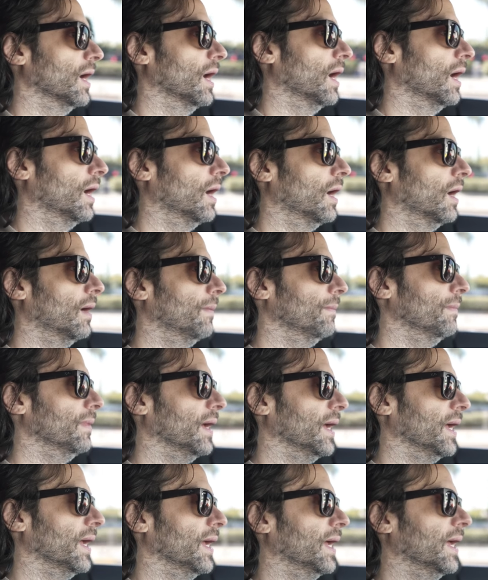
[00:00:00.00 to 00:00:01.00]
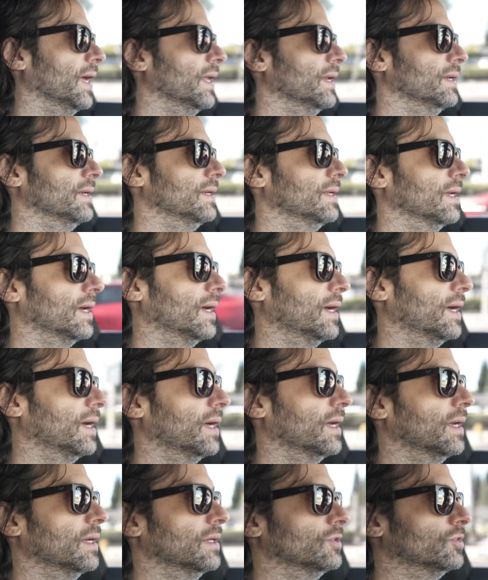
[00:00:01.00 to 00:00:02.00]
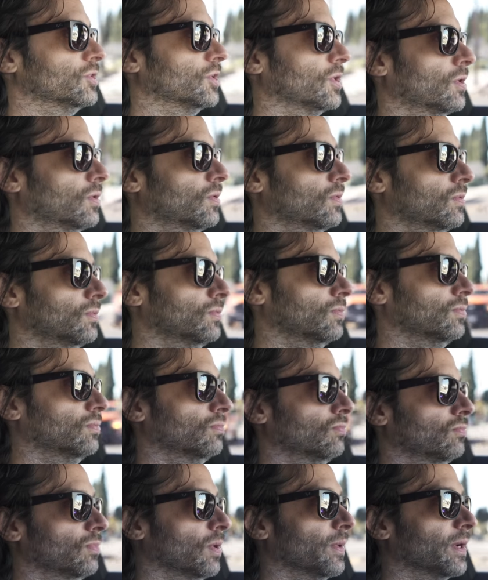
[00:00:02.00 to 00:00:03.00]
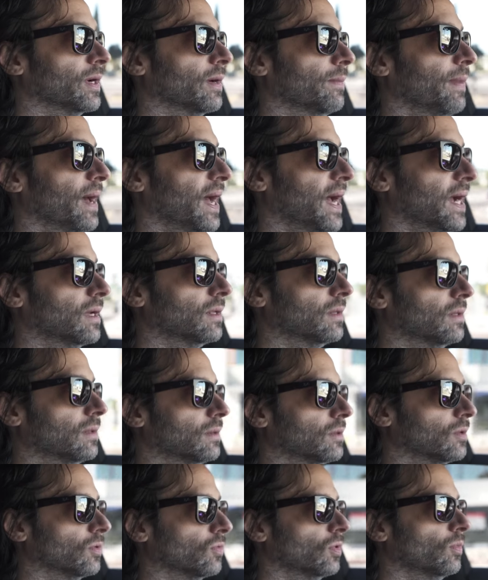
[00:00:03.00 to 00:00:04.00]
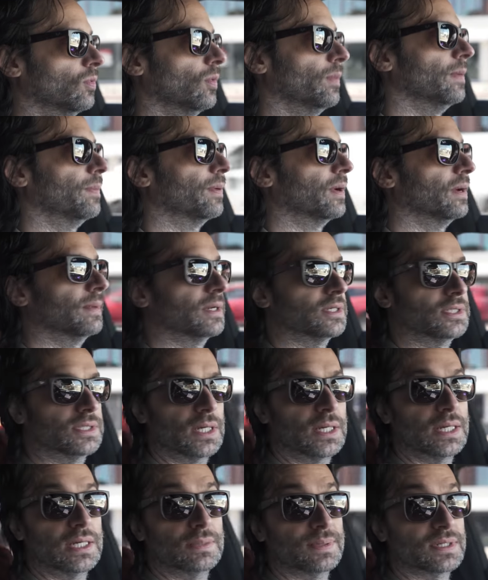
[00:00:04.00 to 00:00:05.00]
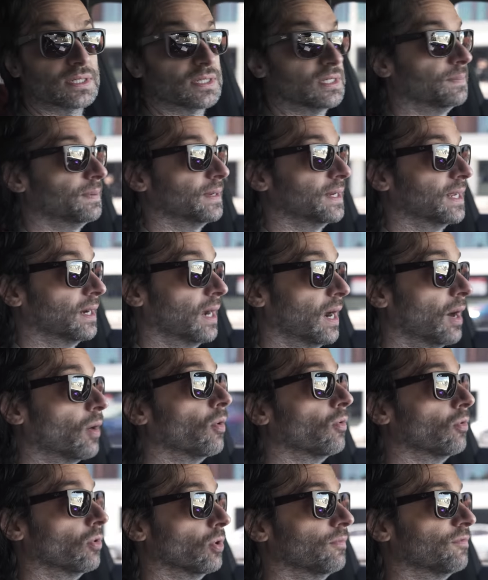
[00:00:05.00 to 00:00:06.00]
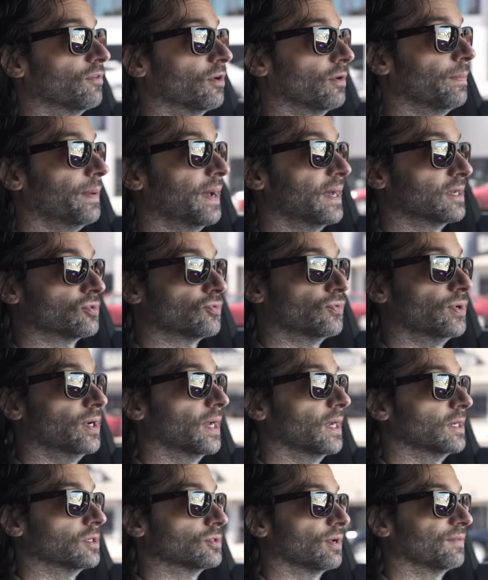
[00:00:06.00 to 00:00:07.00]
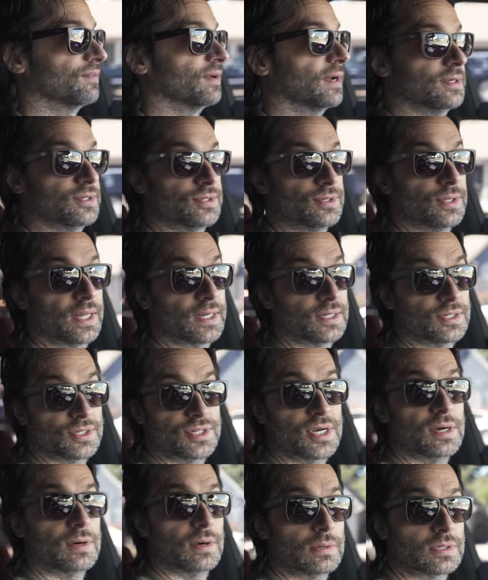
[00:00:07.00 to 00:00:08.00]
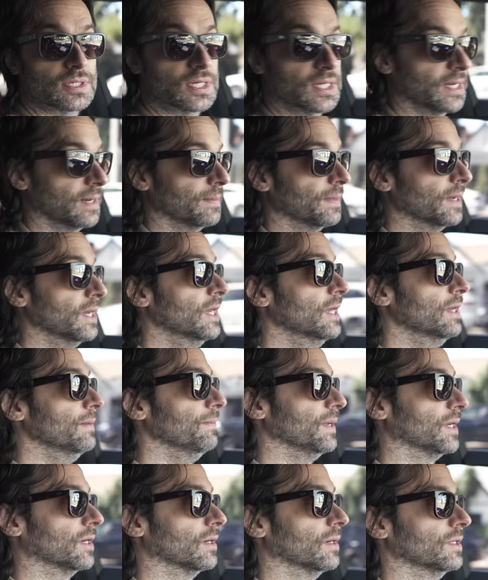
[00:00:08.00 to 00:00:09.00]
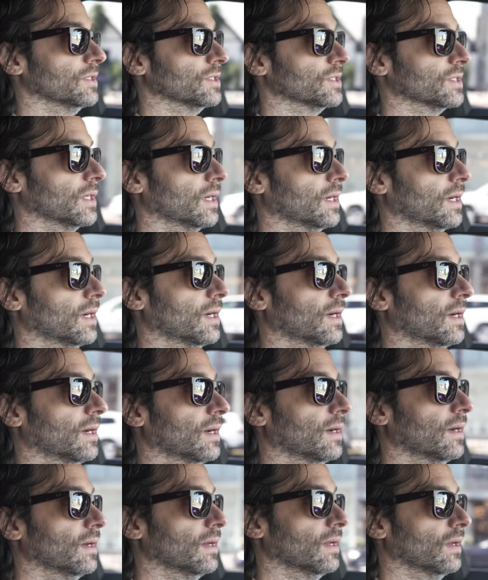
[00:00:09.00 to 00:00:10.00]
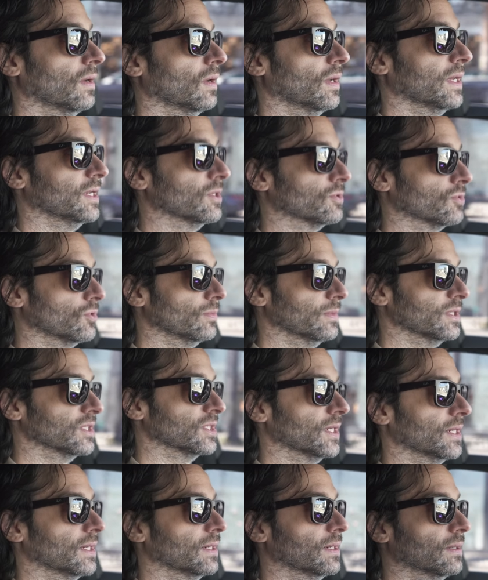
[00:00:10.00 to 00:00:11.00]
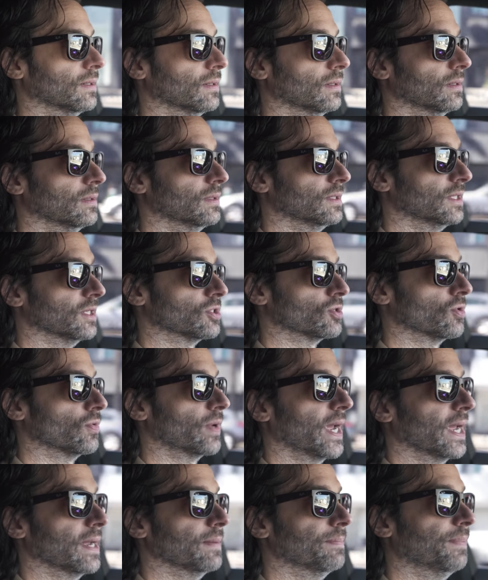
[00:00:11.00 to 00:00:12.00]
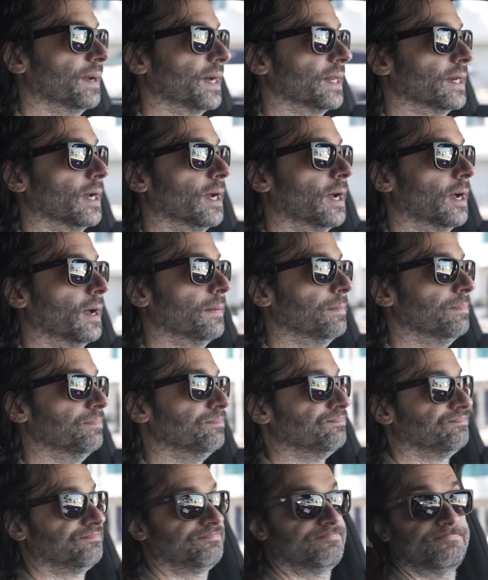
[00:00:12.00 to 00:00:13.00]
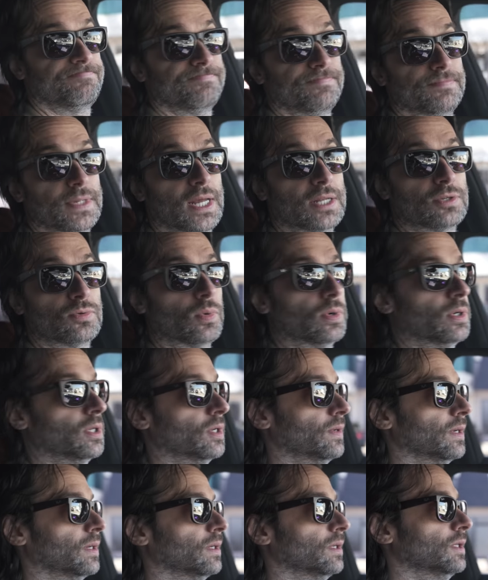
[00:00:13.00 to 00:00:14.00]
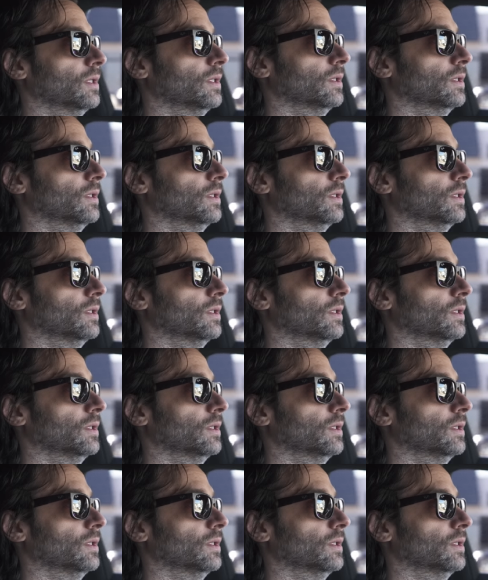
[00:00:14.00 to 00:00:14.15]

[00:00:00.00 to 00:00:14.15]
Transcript: Um, and uh, so when we come back, the room will be pretty much done. He's been sleeping in our room for the past three nights, so I've gotten like zero sleep because uh, his room is in disarray. But um, that's what we're doing.